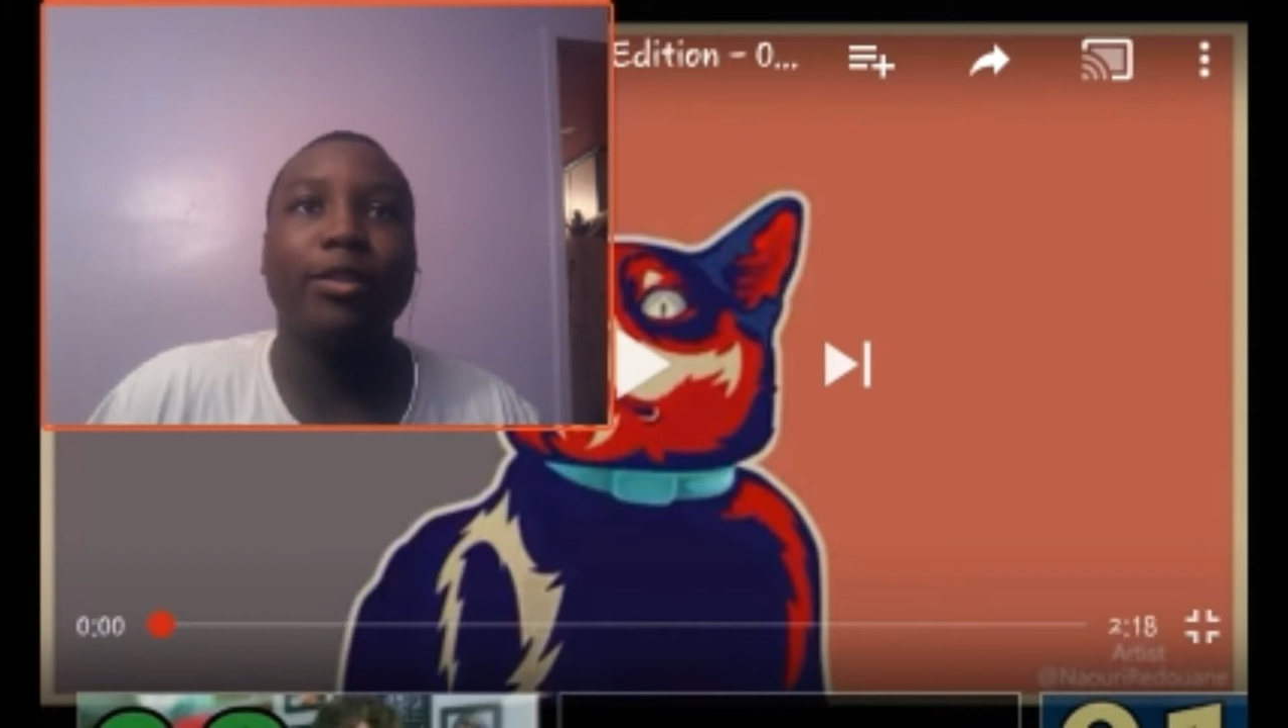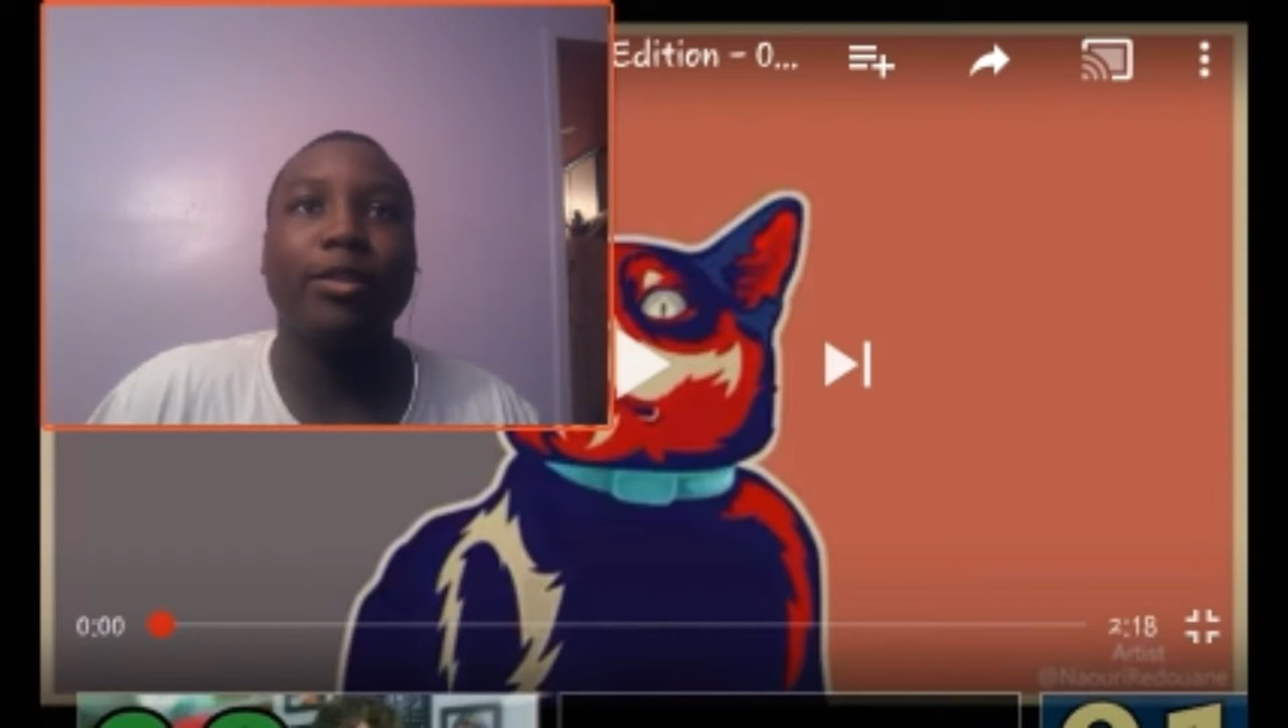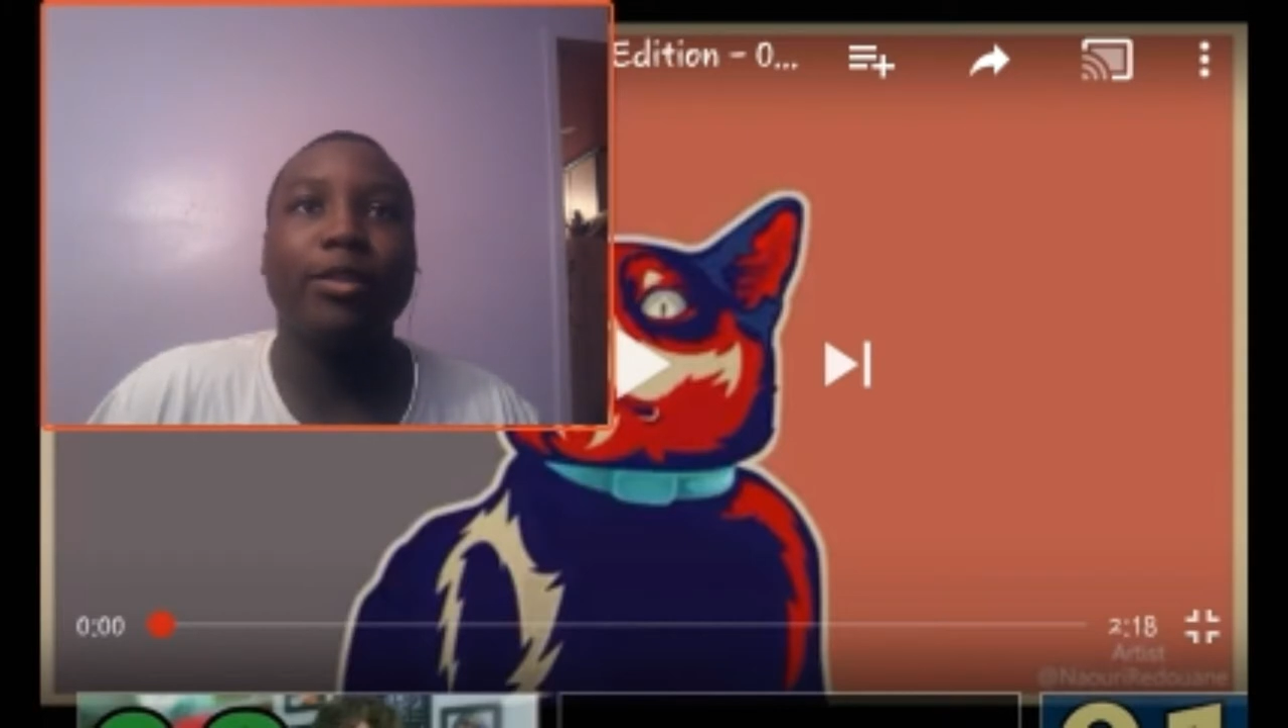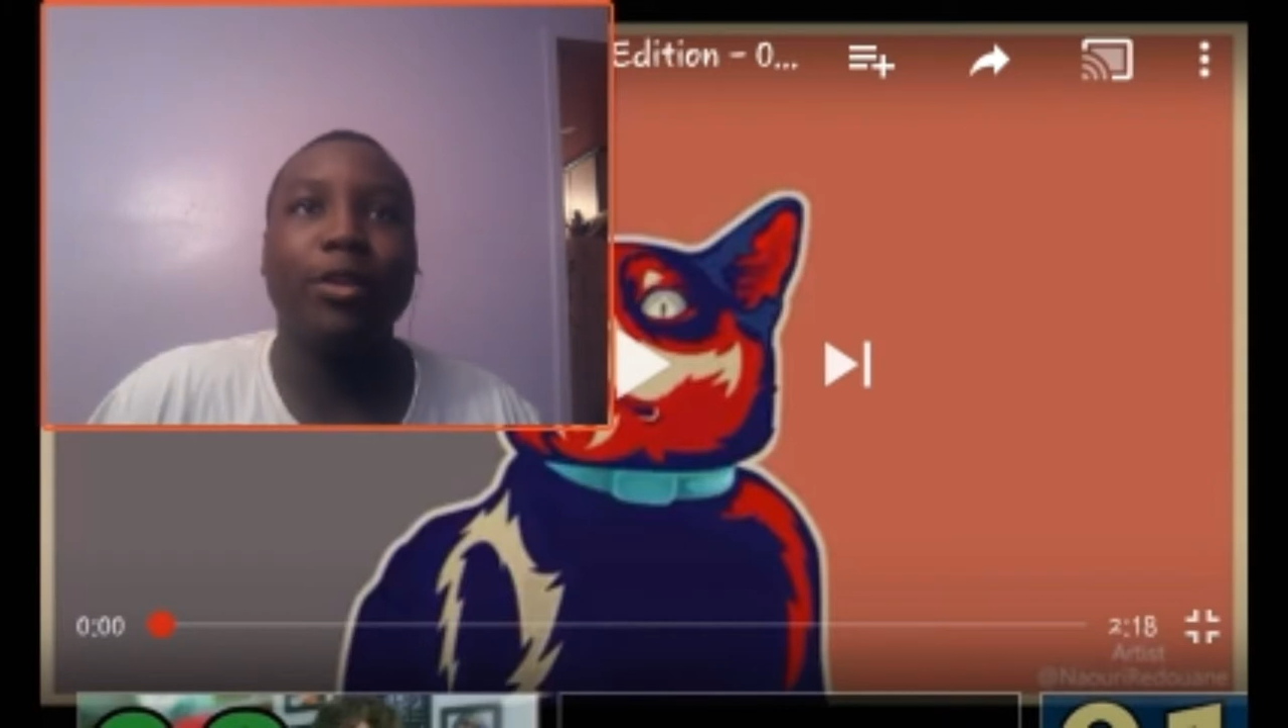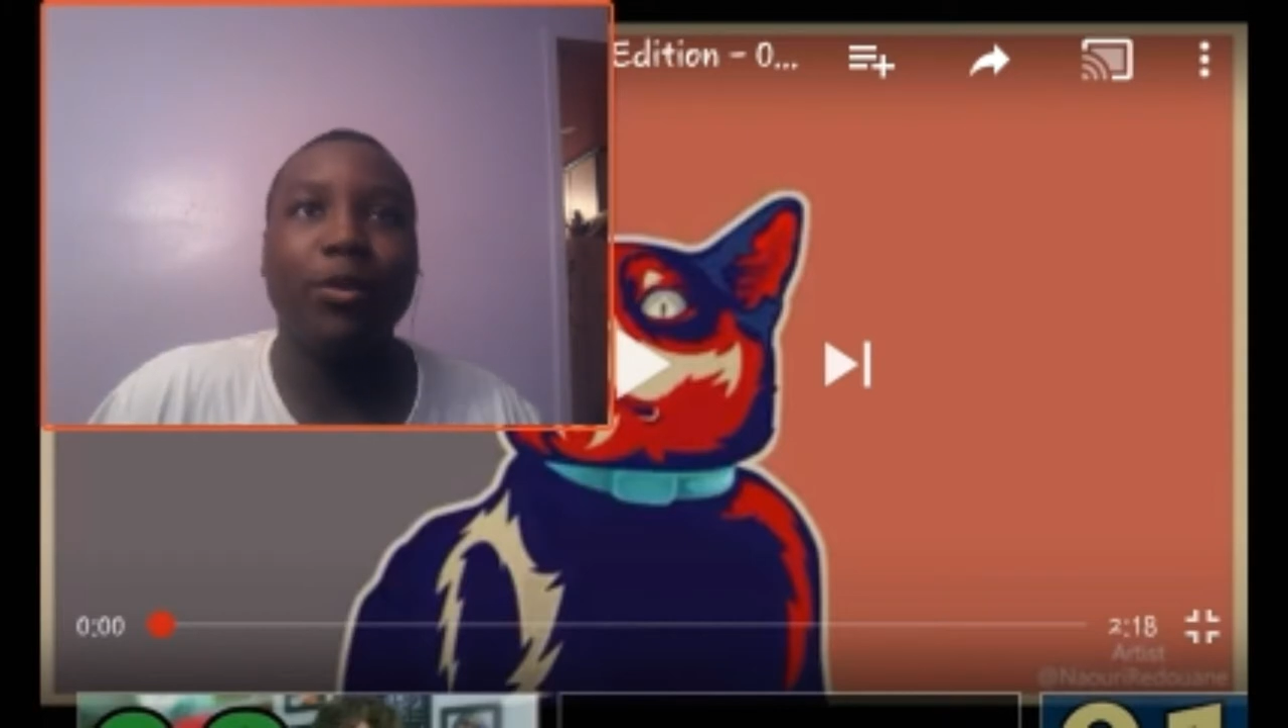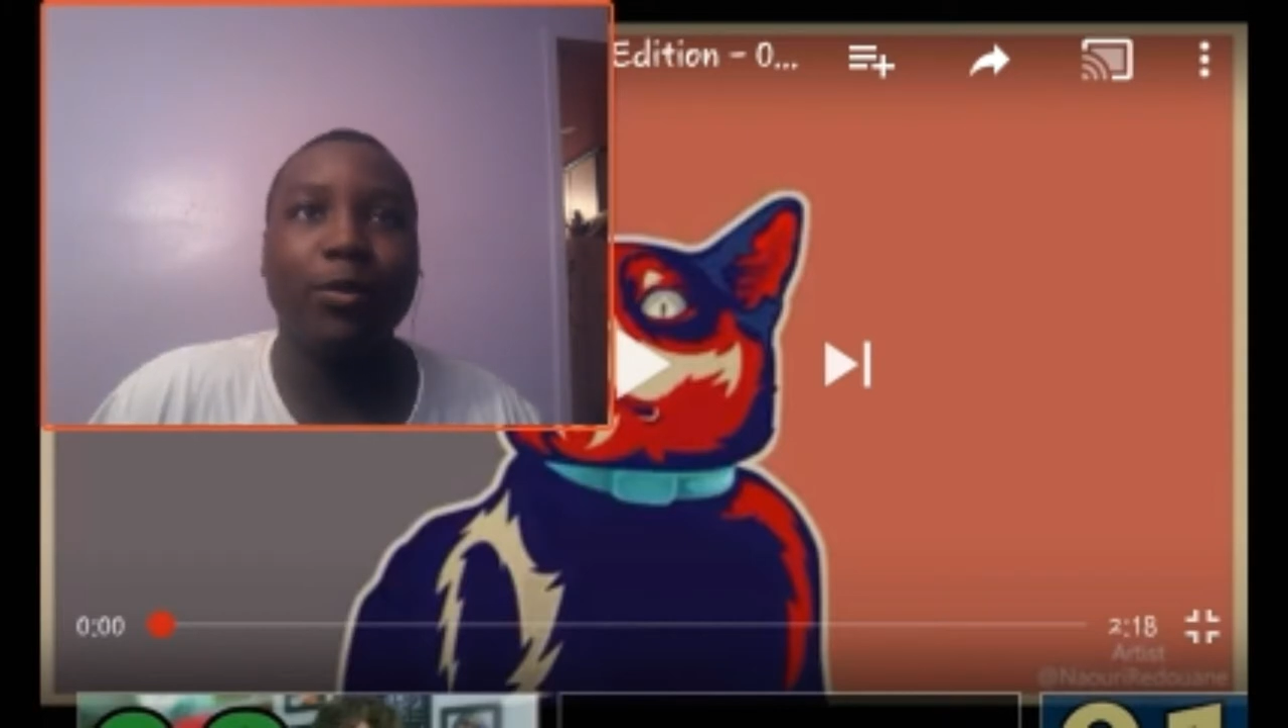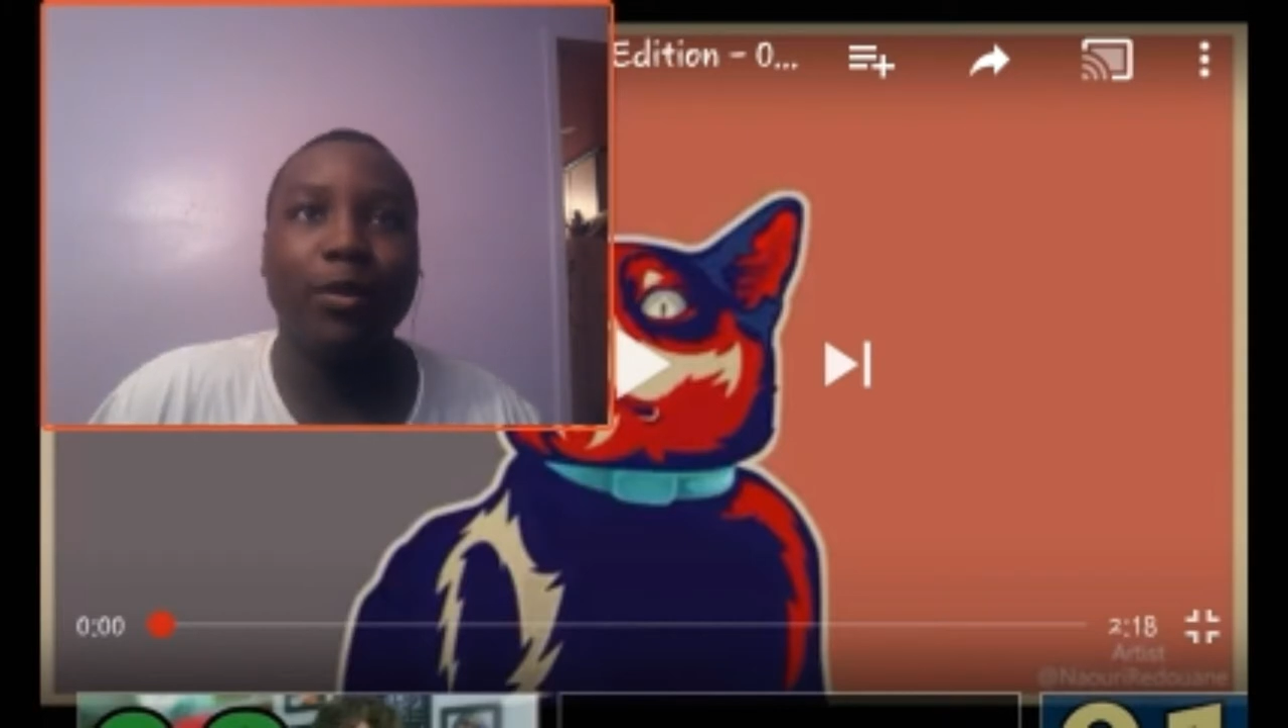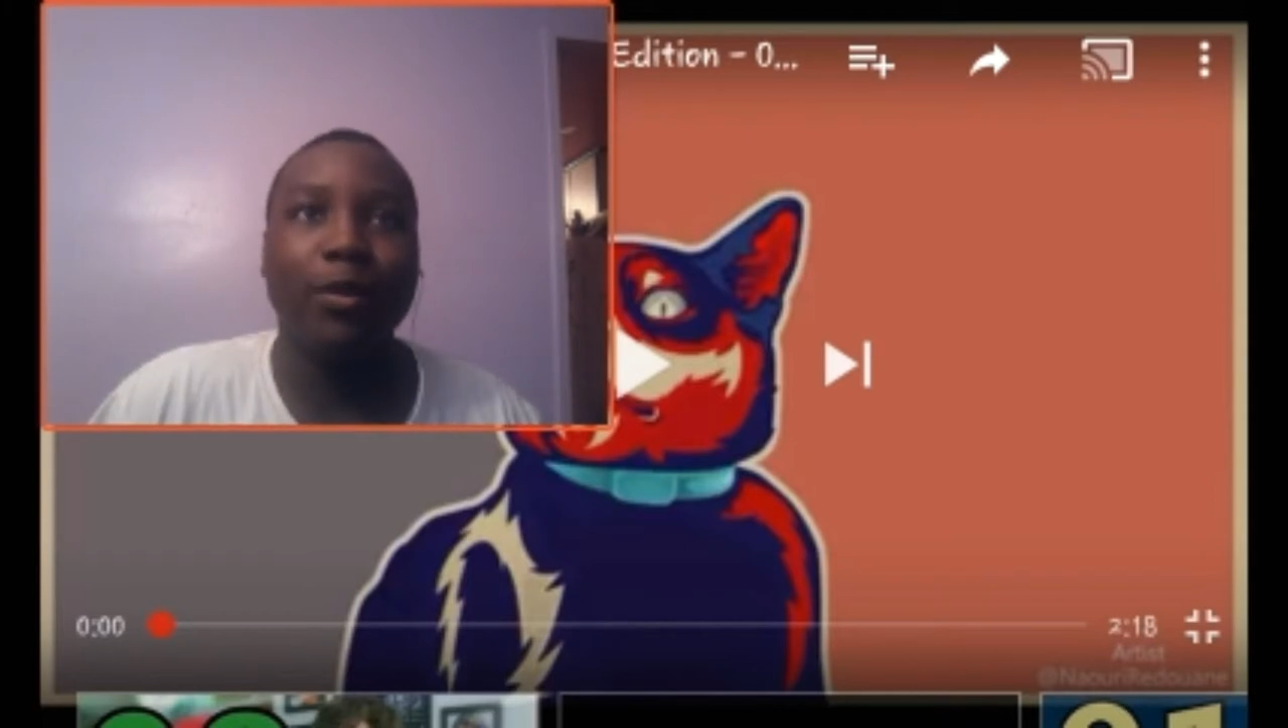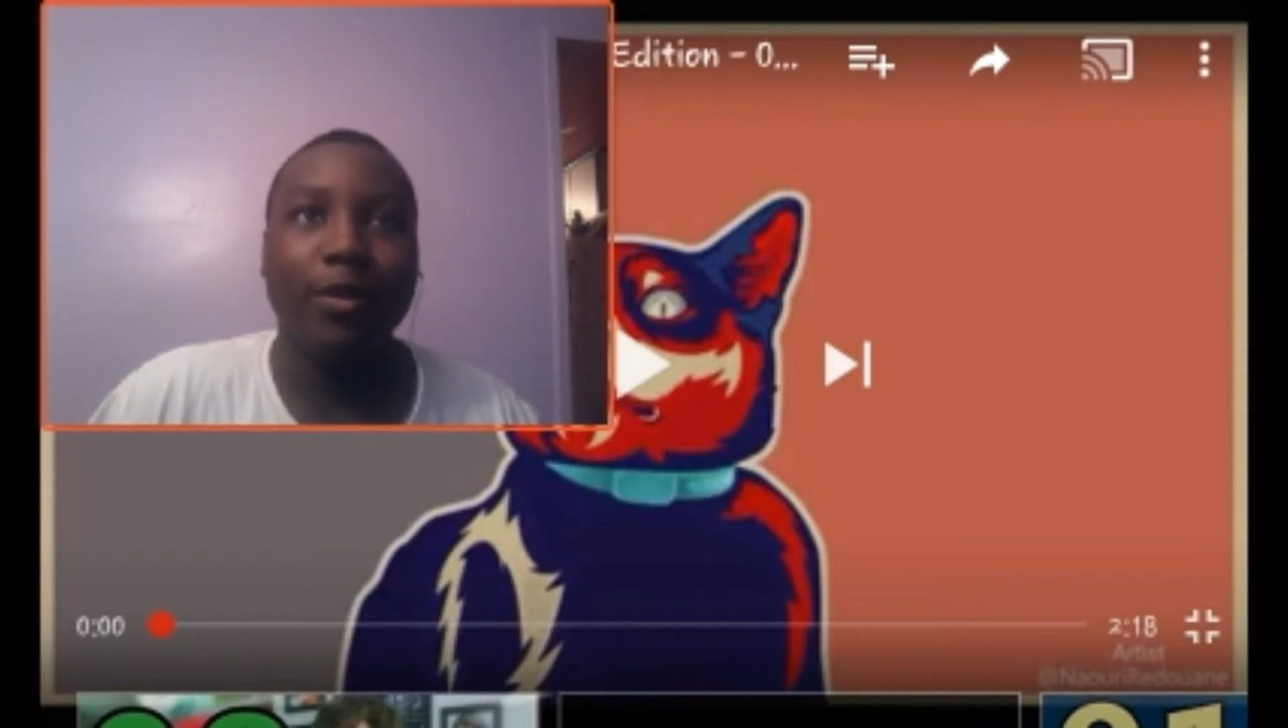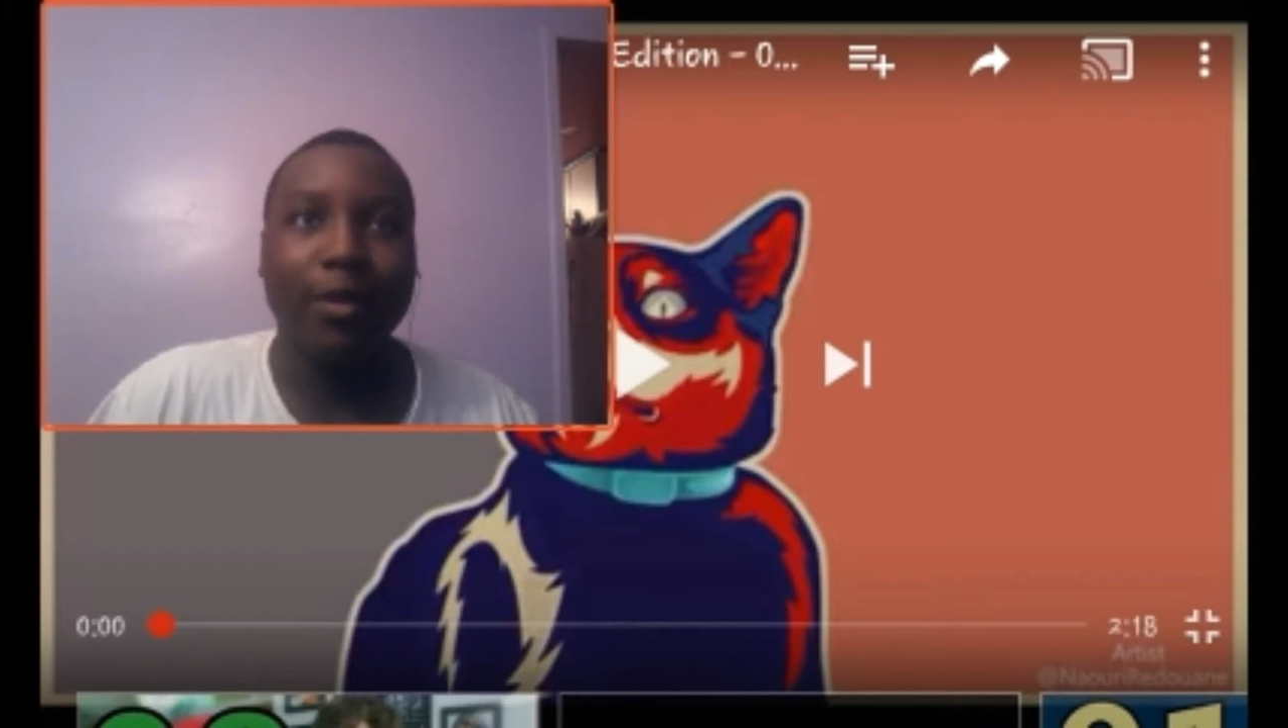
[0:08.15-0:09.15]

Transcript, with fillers: two.